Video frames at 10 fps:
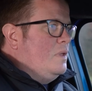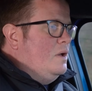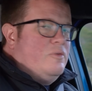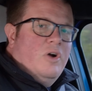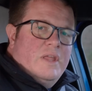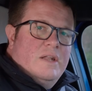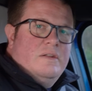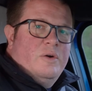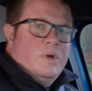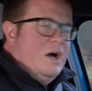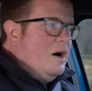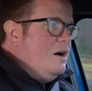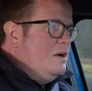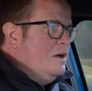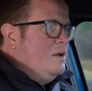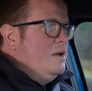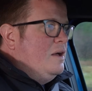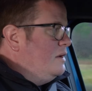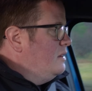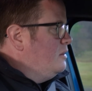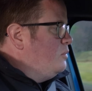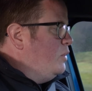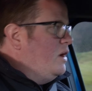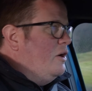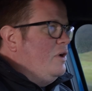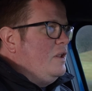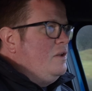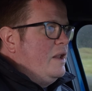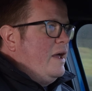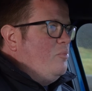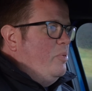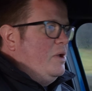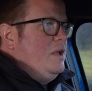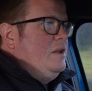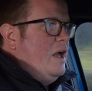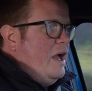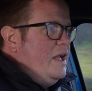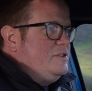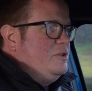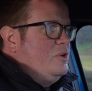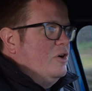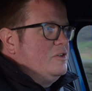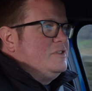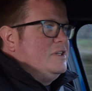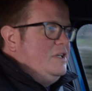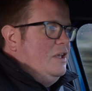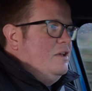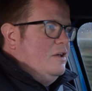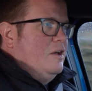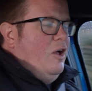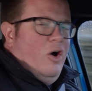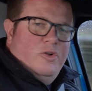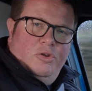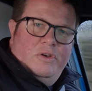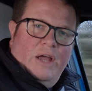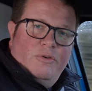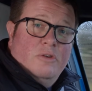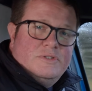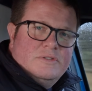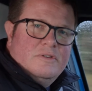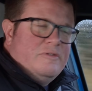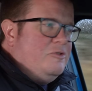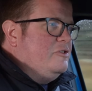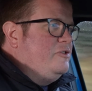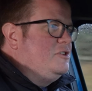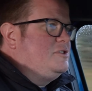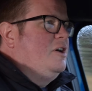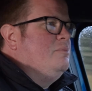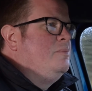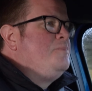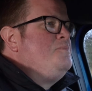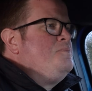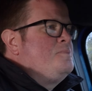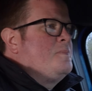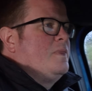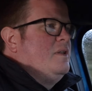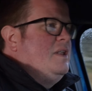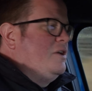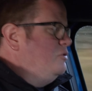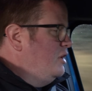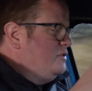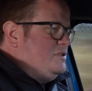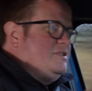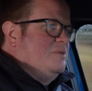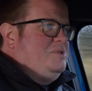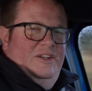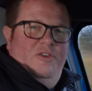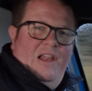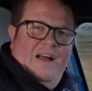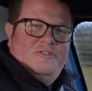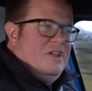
Right then, here we are. We are in an Alpine A290 on UK roads for the first time. Now you'll notice I'm sitting on the left of the